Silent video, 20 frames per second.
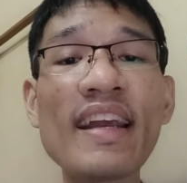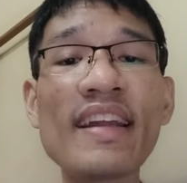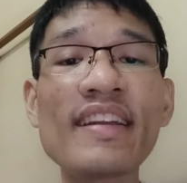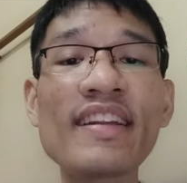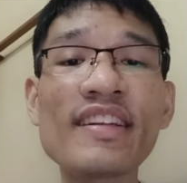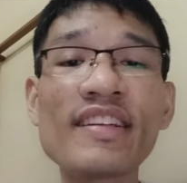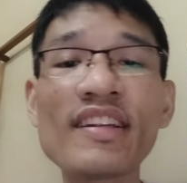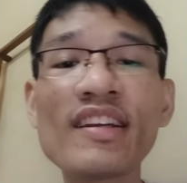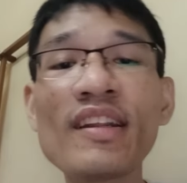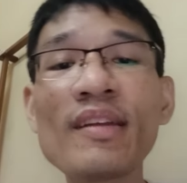and
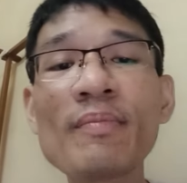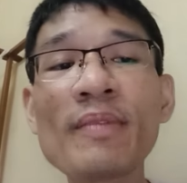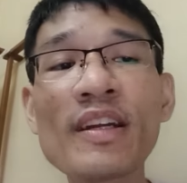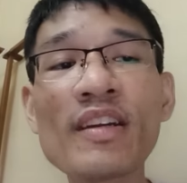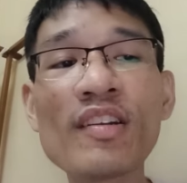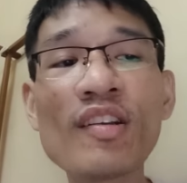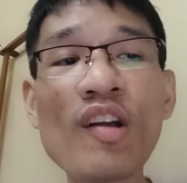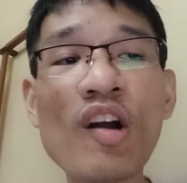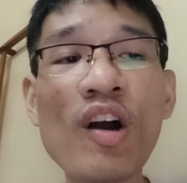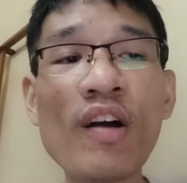the
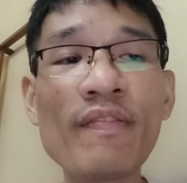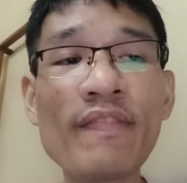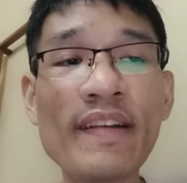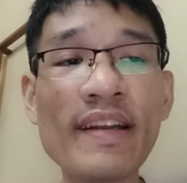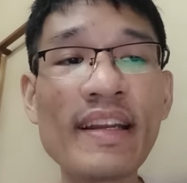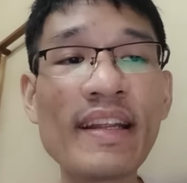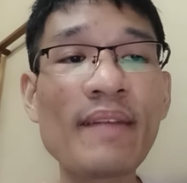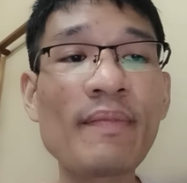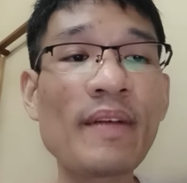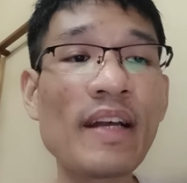delivery of
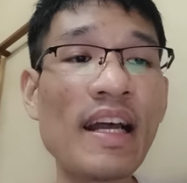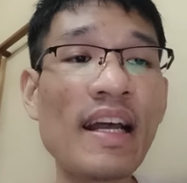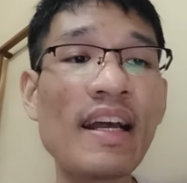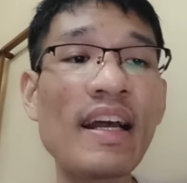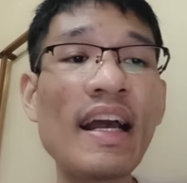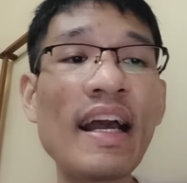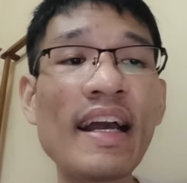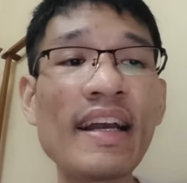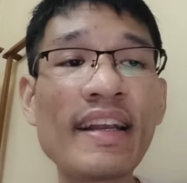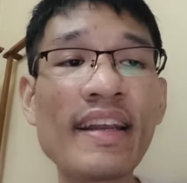the
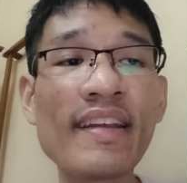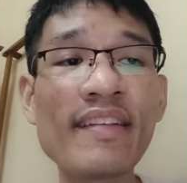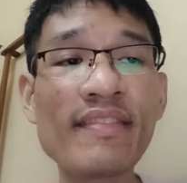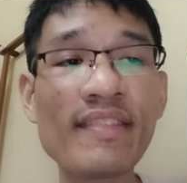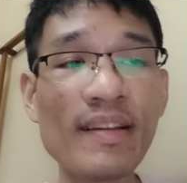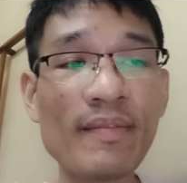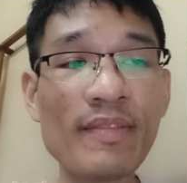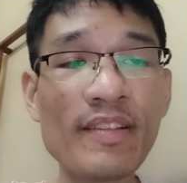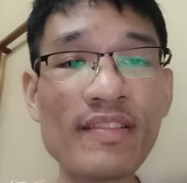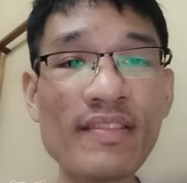healthcare
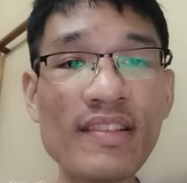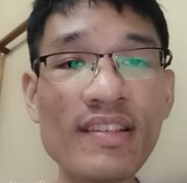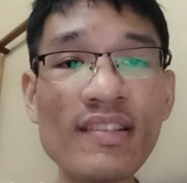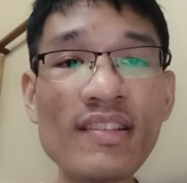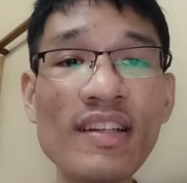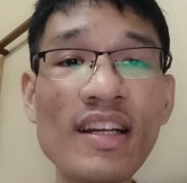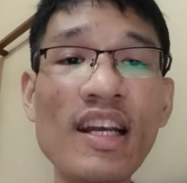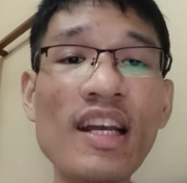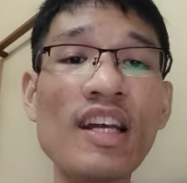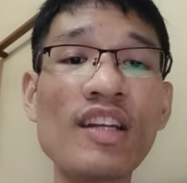services